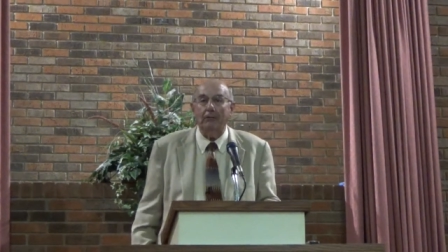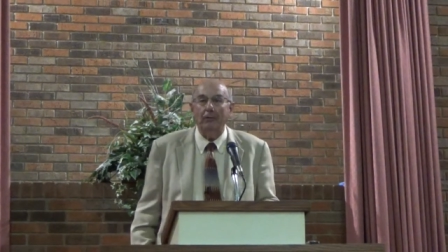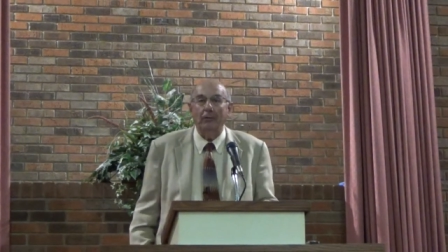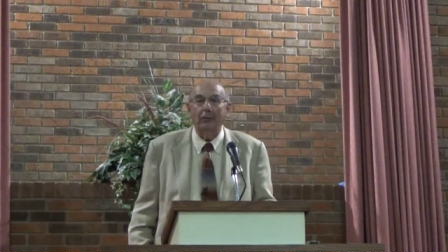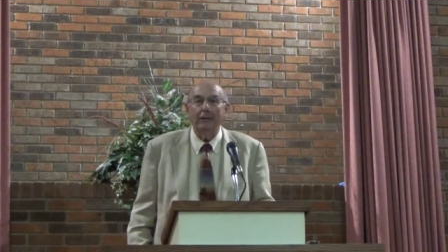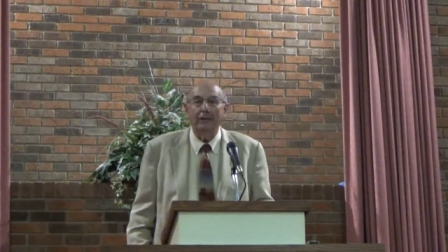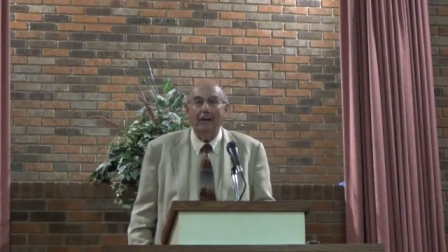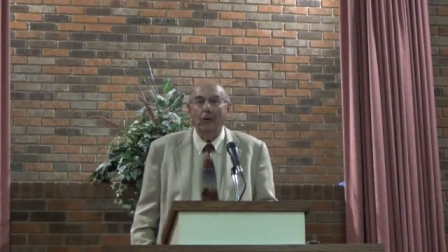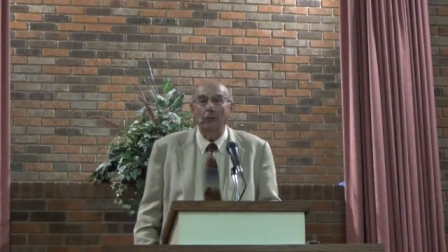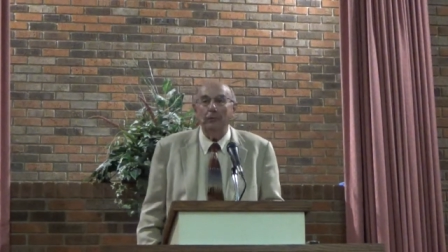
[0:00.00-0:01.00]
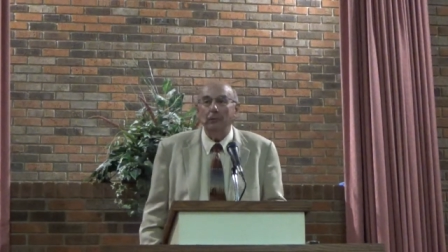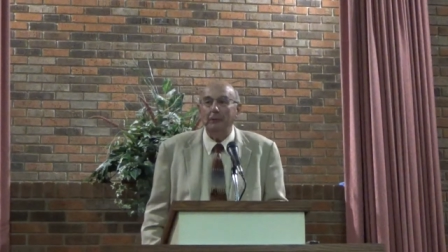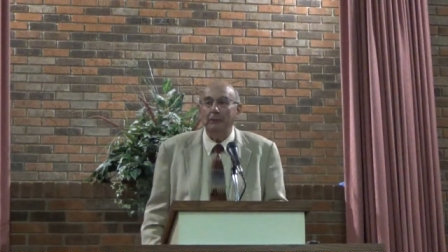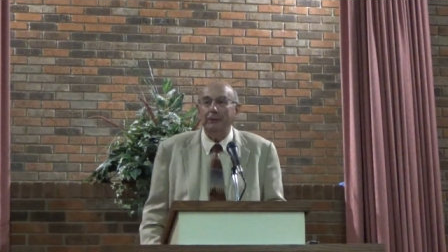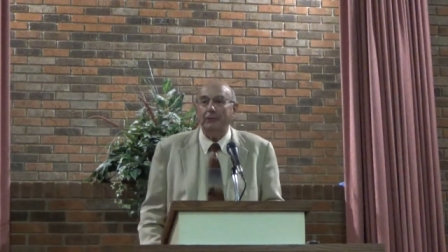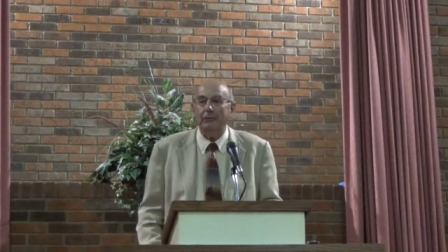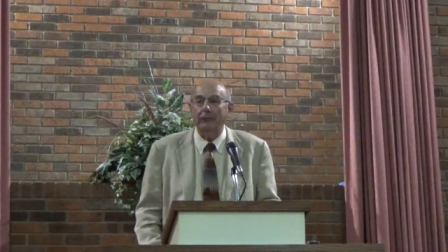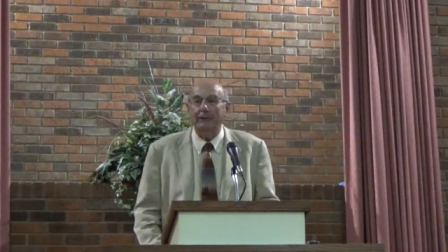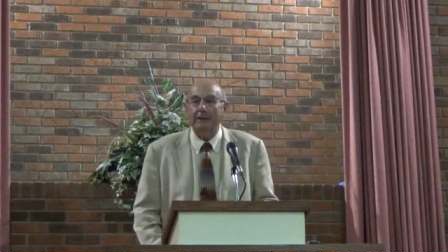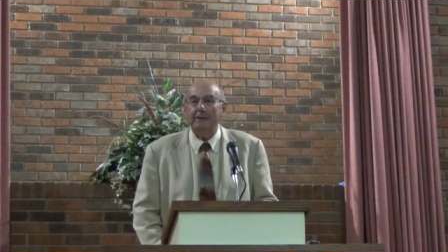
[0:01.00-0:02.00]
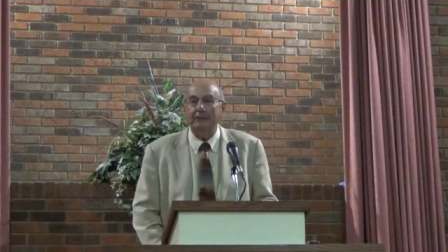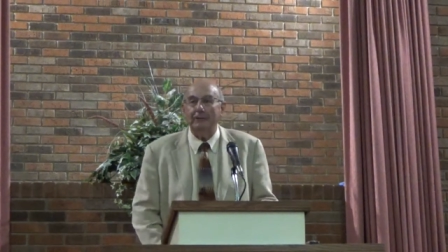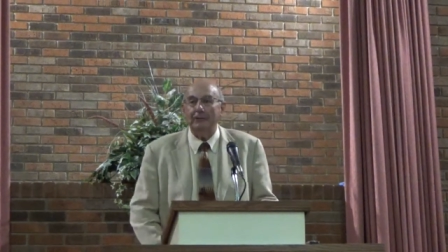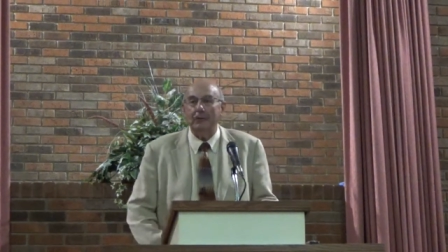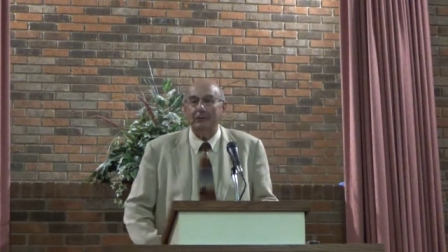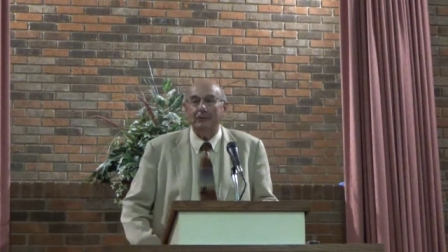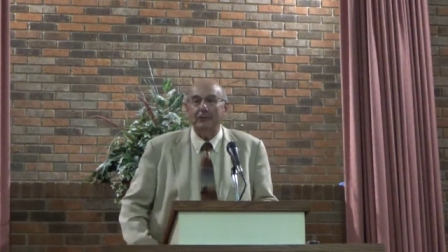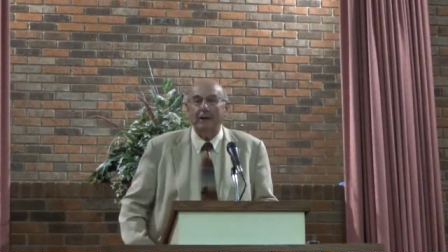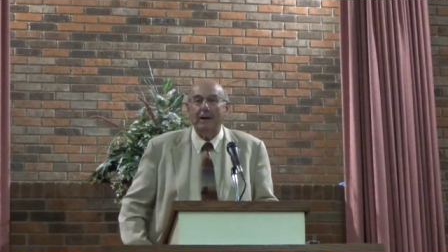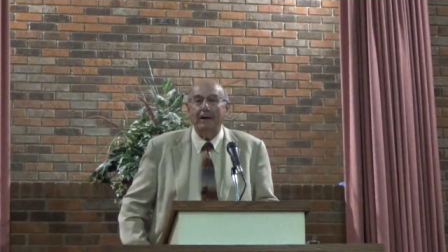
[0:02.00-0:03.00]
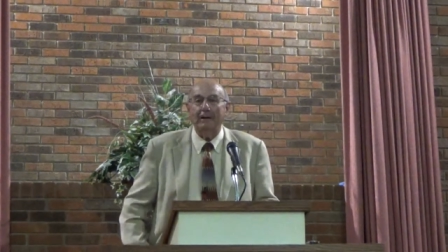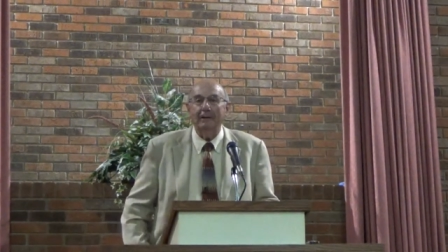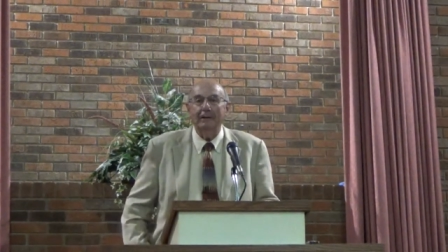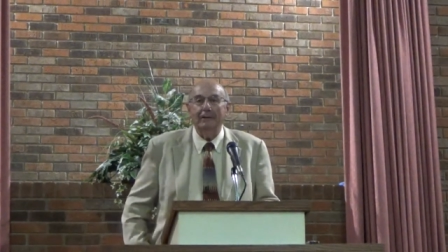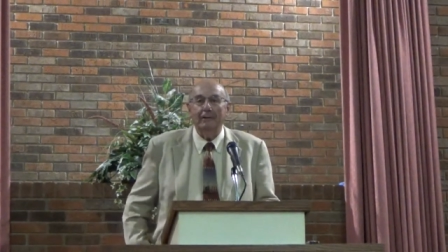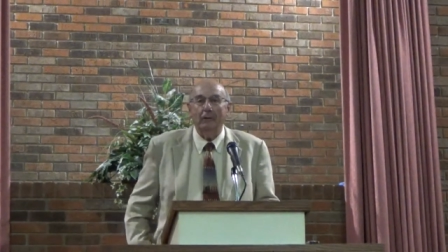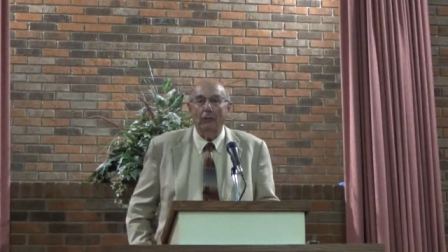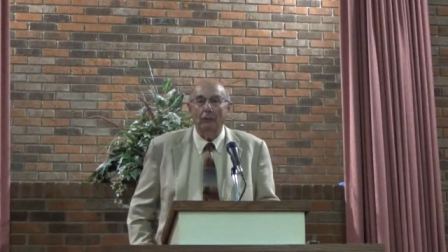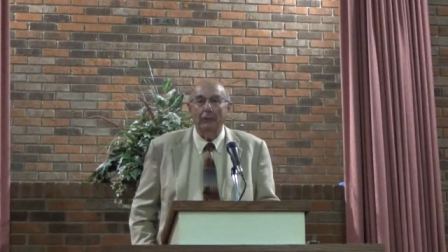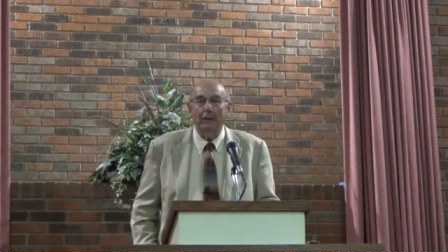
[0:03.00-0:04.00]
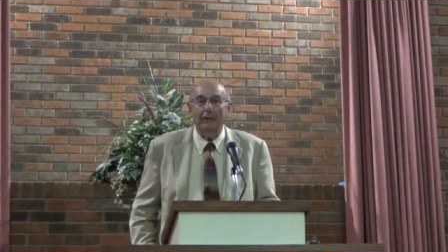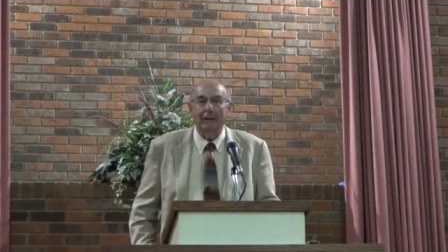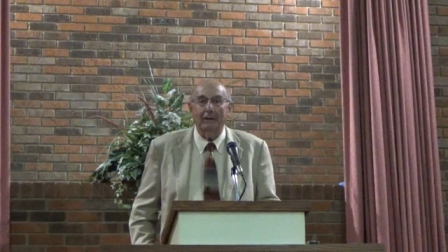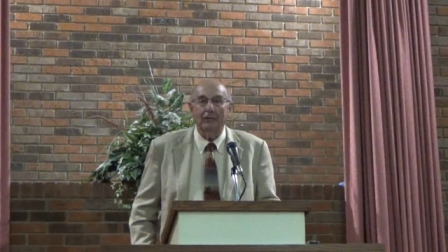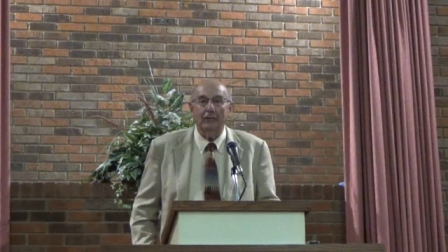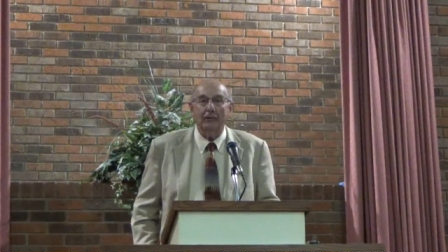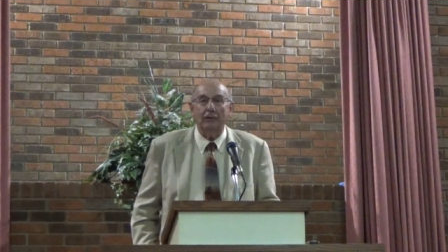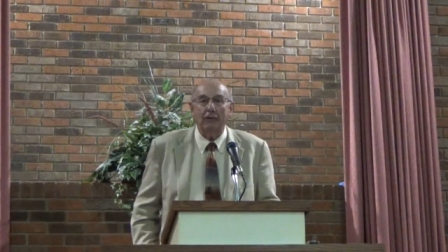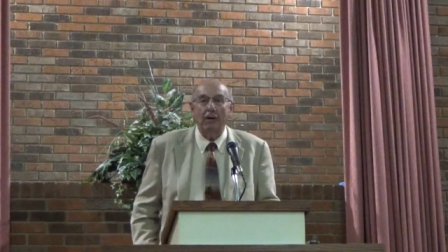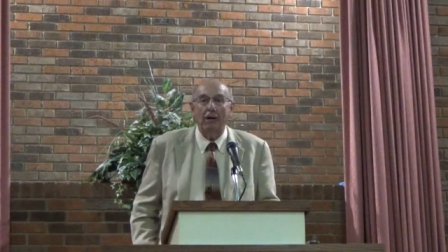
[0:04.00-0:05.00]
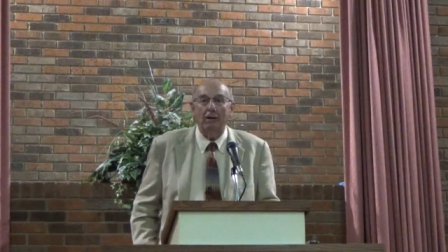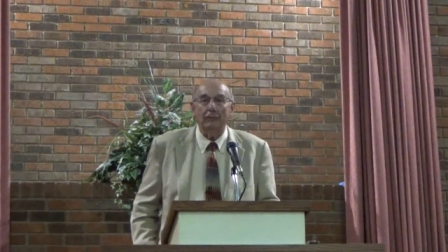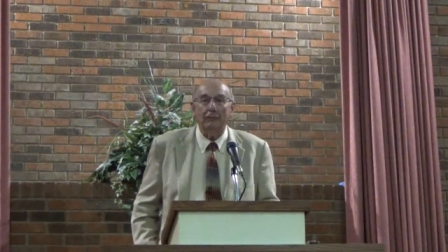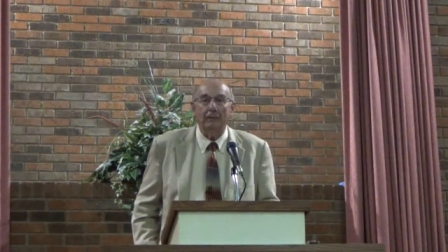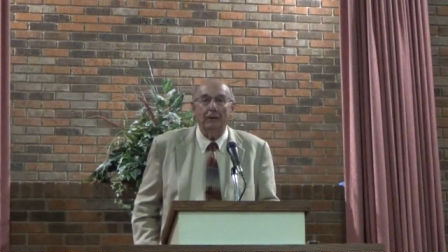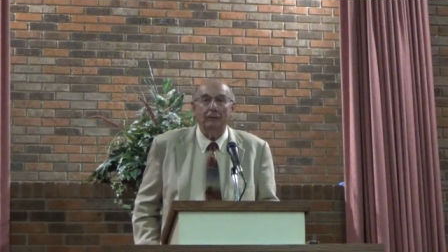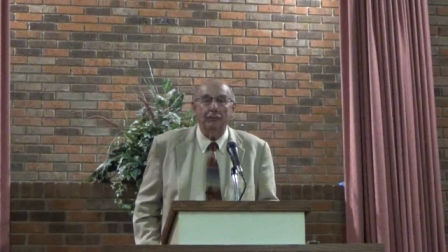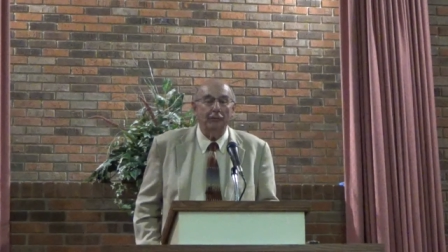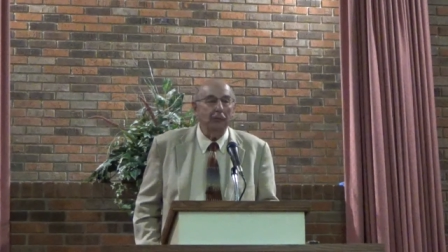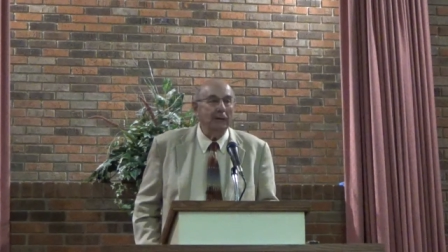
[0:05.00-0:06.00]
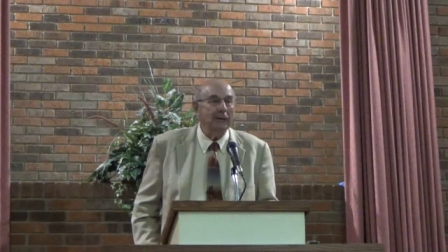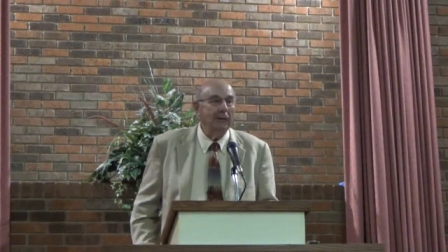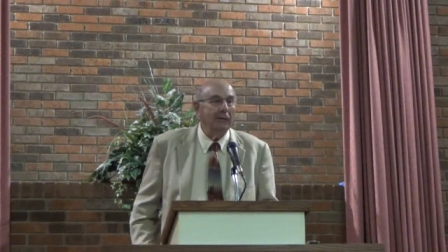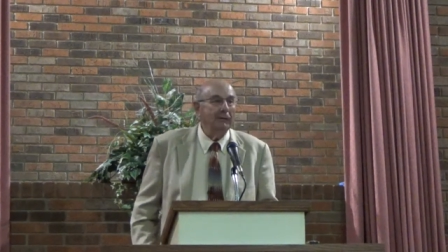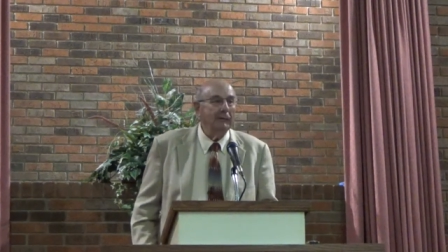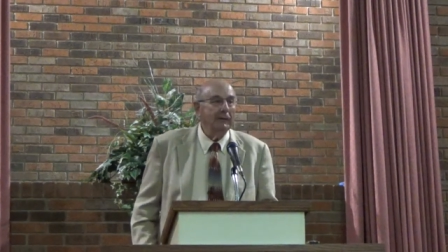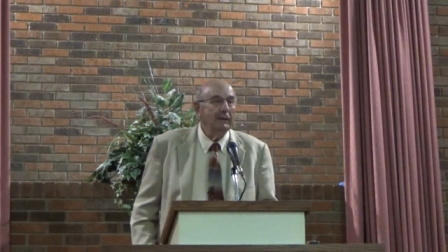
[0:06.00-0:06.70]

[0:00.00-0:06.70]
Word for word: So I hope you'll be with us for the evening service tonight, the Lord willing, at 6 o'clock. We'd love for you to be here.